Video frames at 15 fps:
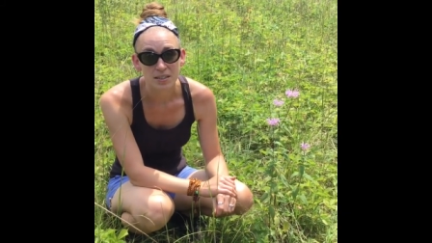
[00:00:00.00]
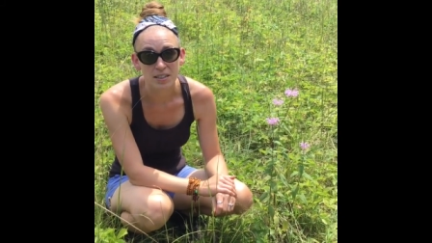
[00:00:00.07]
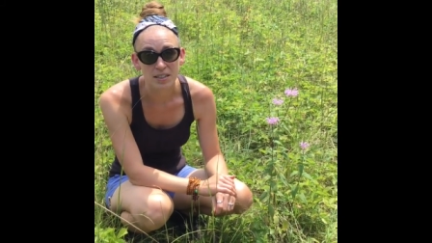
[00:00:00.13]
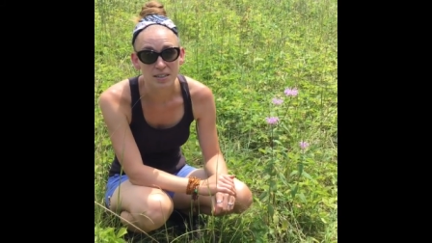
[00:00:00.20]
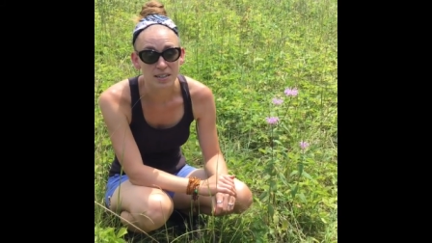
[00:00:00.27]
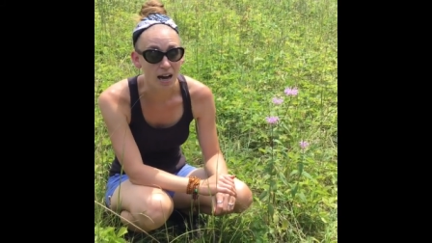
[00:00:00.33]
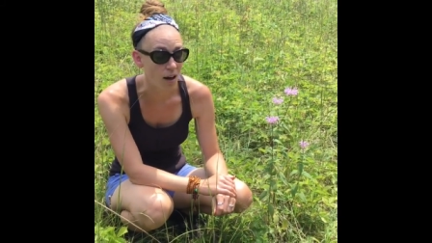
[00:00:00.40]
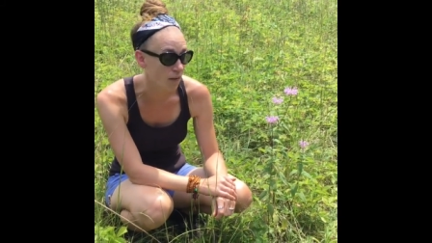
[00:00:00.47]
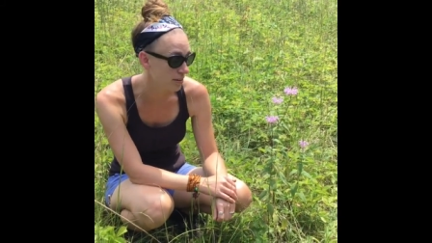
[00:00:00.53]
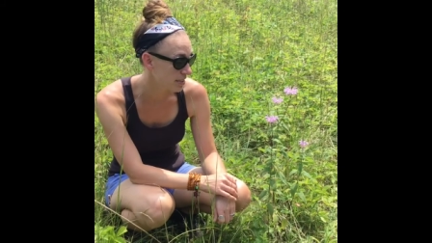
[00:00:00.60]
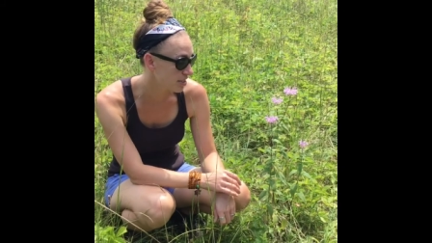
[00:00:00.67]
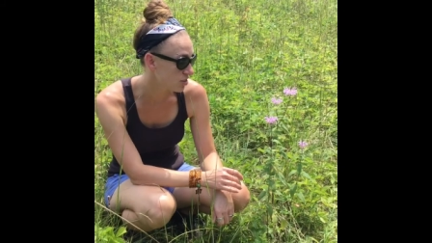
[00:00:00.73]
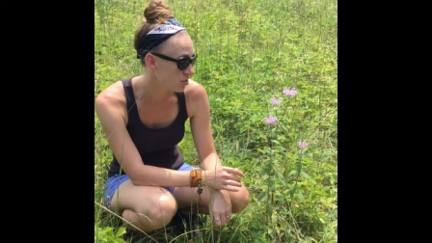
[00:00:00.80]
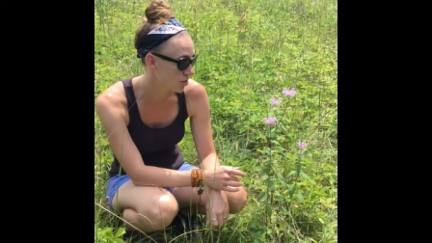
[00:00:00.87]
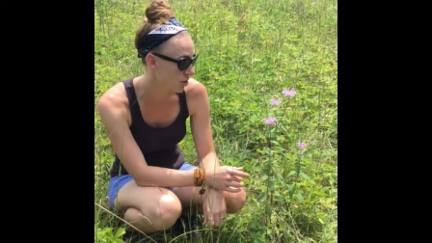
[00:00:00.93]
the
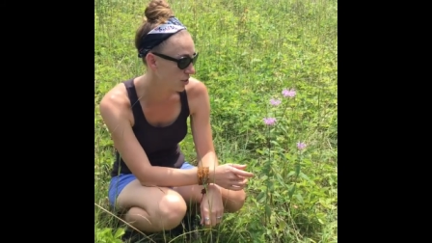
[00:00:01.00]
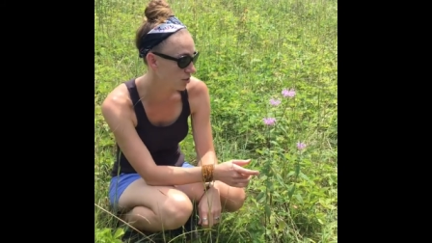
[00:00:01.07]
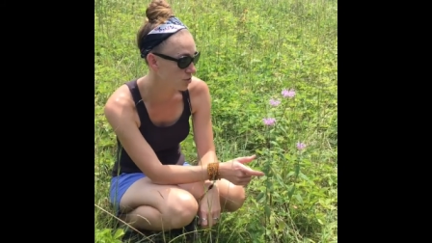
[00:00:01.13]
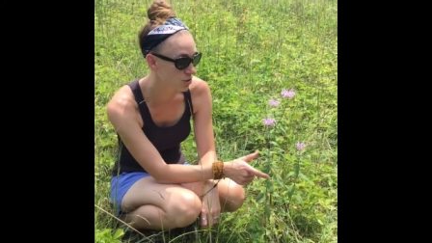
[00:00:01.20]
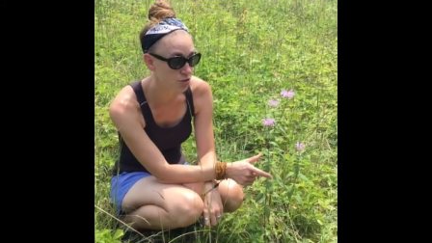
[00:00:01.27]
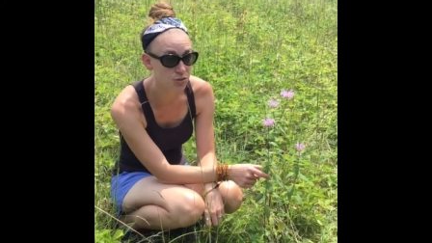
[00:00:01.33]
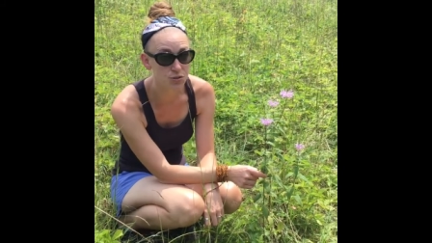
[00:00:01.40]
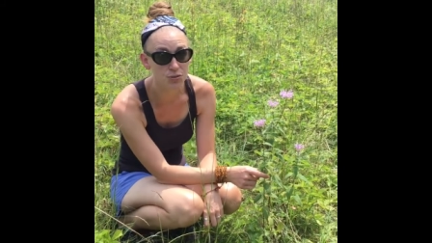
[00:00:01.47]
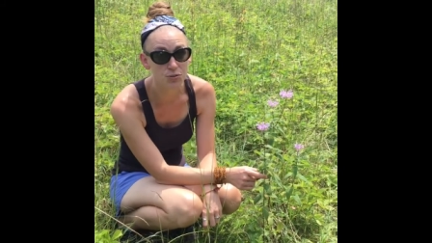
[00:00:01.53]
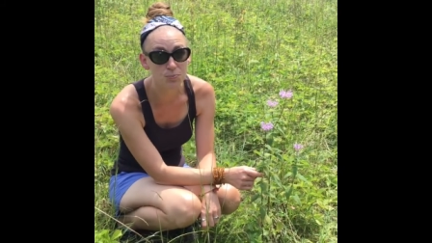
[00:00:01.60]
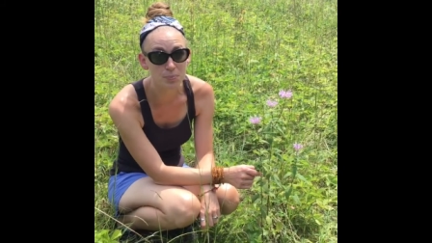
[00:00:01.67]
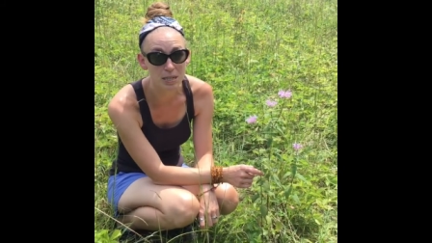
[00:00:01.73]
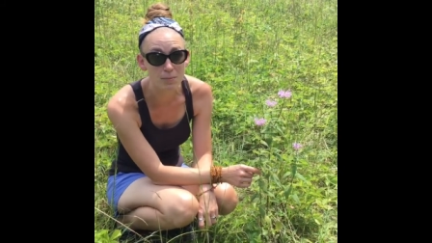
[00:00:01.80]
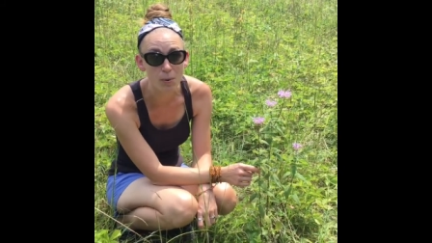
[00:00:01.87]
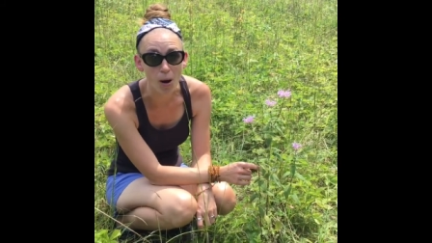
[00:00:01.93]
colonists turned to
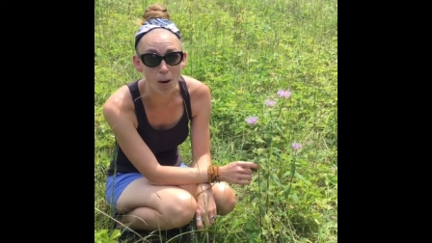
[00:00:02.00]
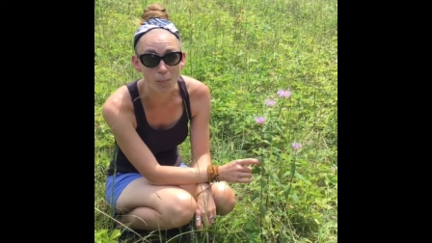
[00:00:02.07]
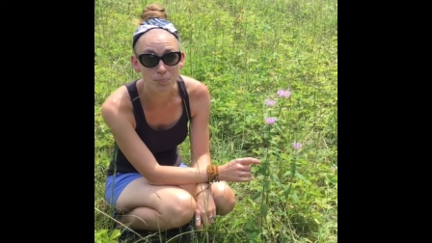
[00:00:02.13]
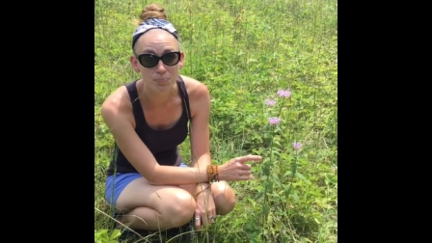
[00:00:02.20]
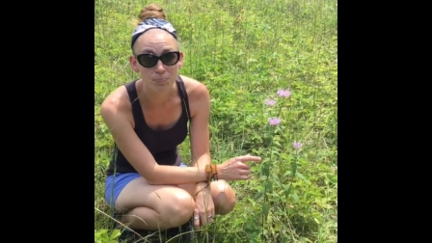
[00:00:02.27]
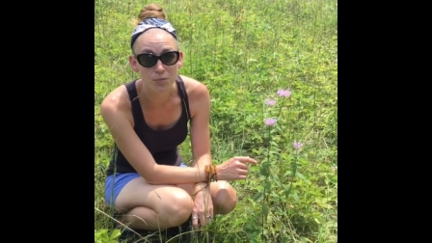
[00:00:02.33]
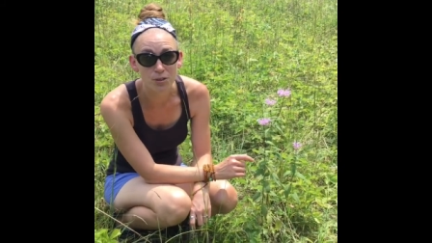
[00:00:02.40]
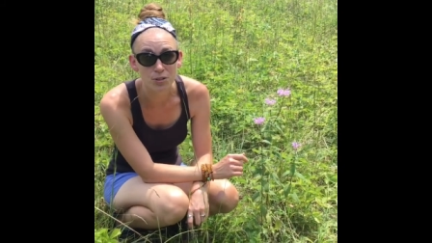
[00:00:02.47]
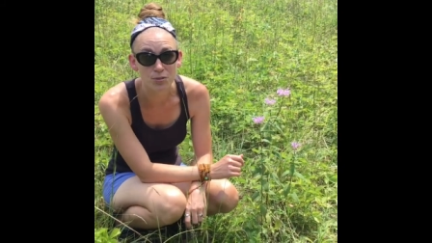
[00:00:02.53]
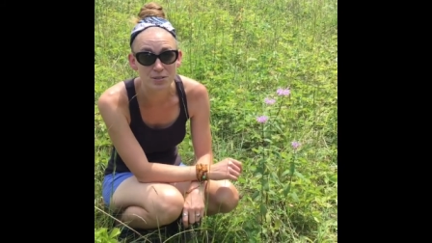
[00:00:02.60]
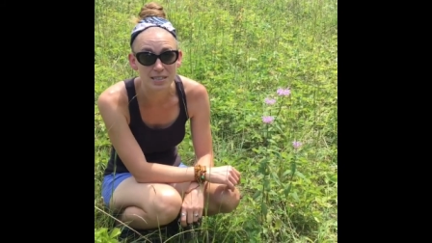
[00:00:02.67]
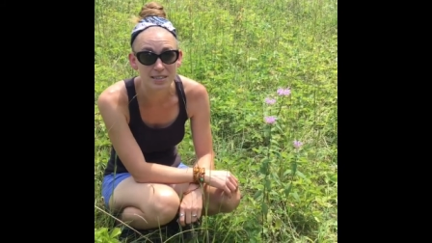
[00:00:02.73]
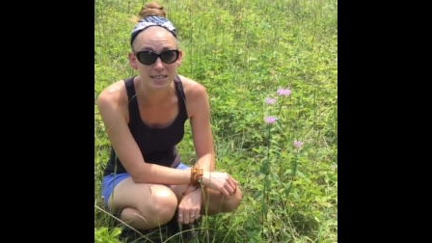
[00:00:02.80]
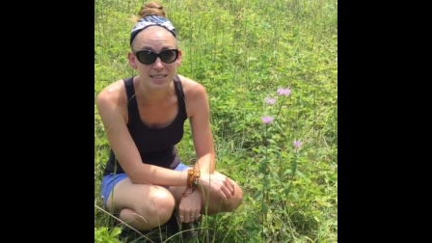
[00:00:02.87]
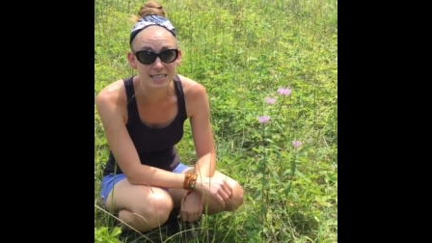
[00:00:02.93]
Bee Balm. We're
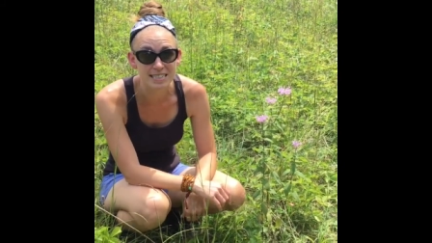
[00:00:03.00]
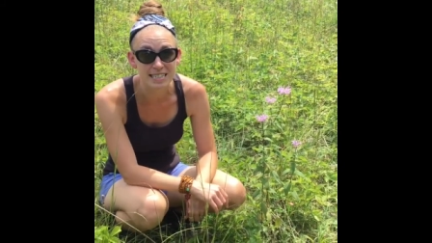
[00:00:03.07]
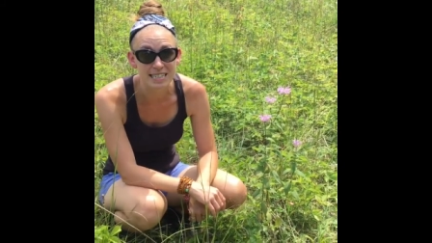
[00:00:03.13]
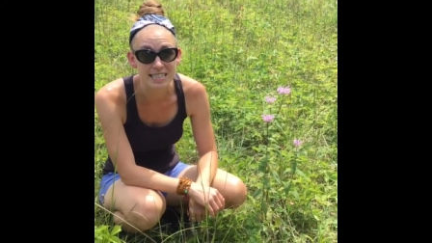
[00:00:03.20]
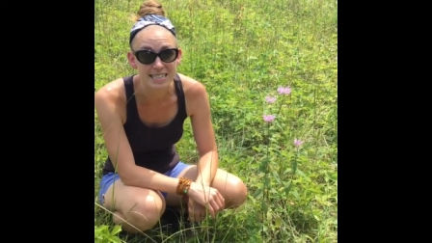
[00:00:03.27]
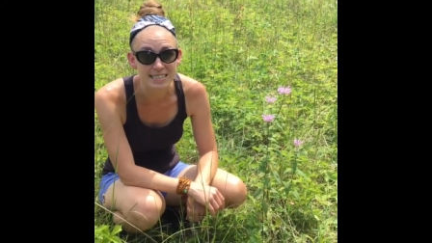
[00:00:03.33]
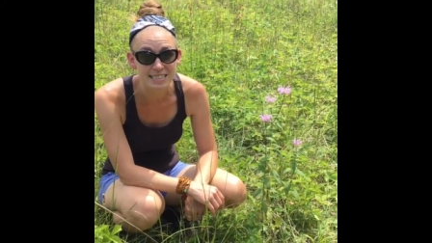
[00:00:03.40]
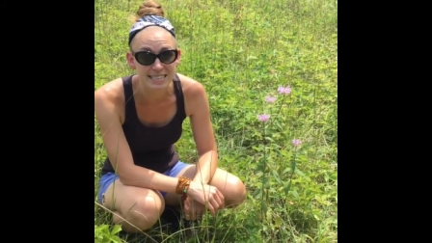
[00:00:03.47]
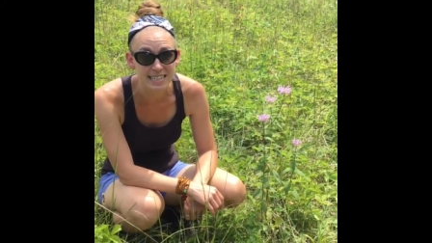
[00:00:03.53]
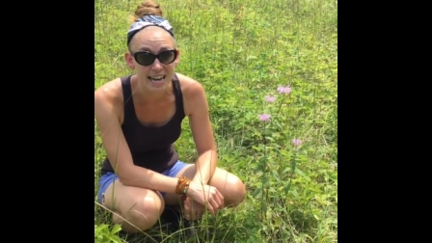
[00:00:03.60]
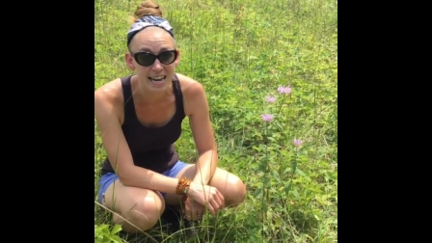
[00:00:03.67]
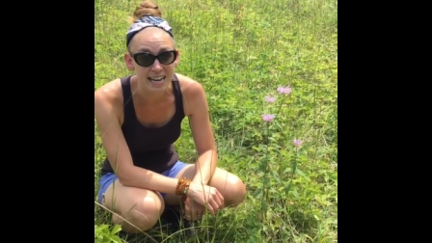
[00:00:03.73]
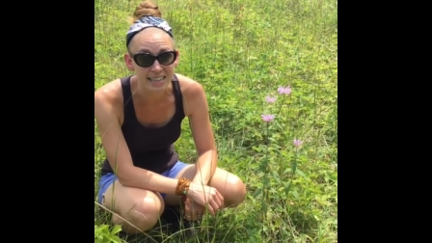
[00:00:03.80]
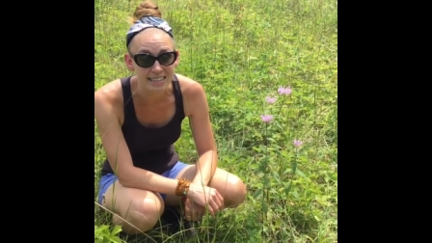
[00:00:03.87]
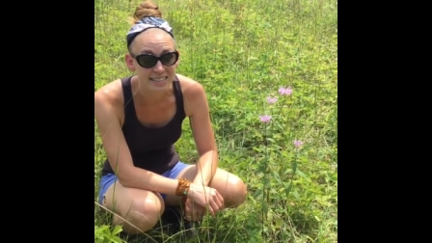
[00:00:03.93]
using this tea
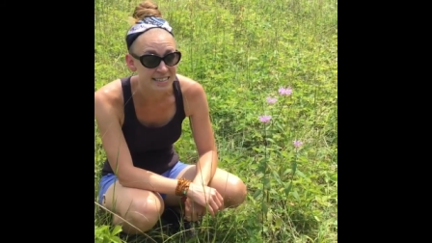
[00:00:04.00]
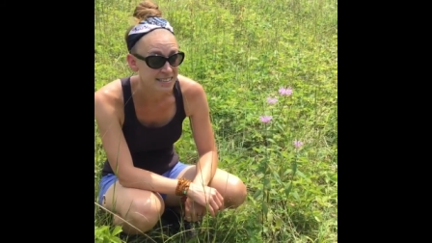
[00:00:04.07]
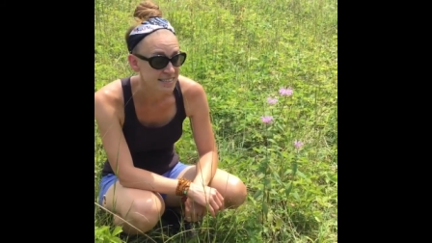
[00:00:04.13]
instead.